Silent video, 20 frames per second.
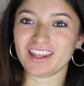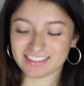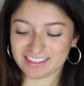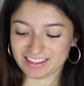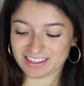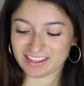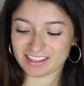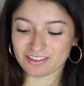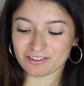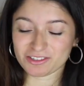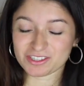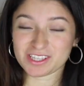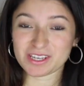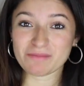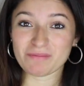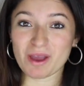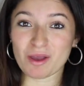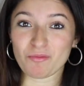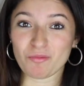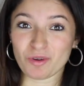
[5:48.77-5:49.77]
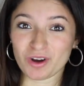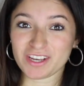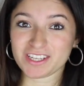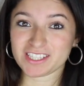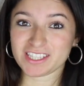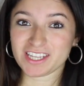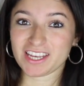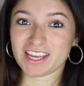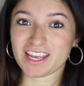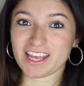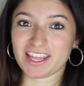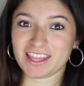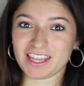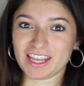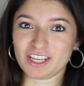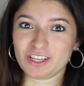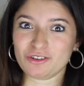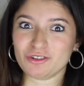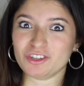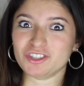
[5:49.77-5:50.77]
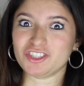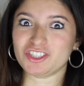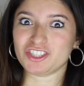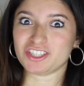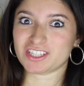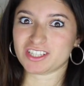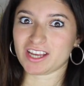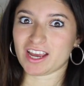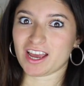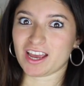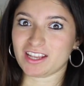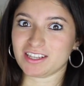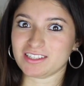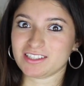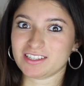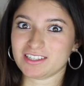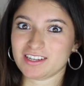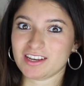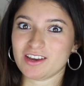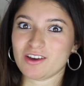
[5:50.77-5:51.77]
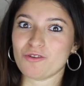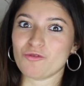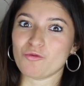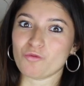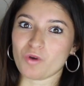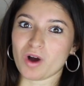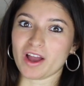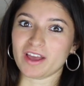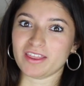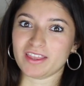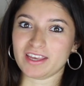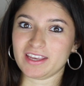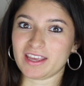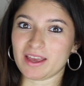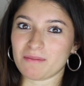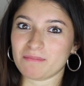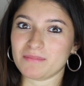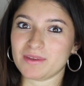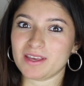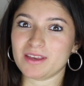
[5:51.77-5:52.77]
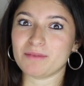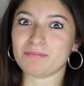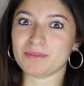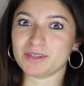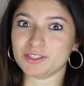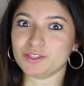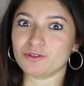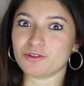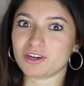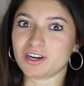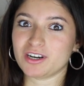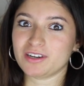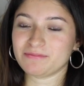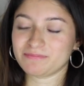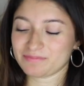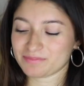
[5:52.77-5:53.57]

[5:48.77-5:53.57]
Like, you'll see my bracelet and then you'll understand why they get me Pandora.